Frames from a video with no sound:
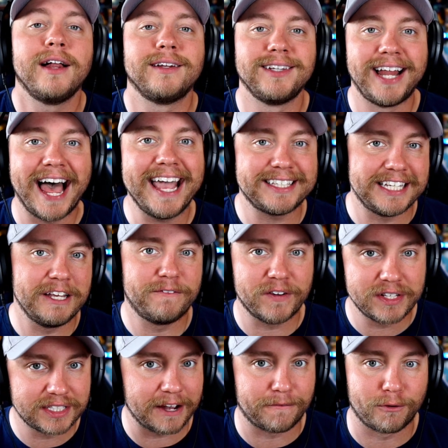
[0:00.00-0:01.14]
like Tifa
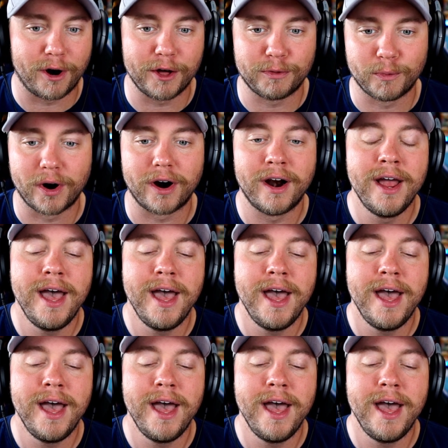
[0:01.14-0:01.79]
and Sephiroth were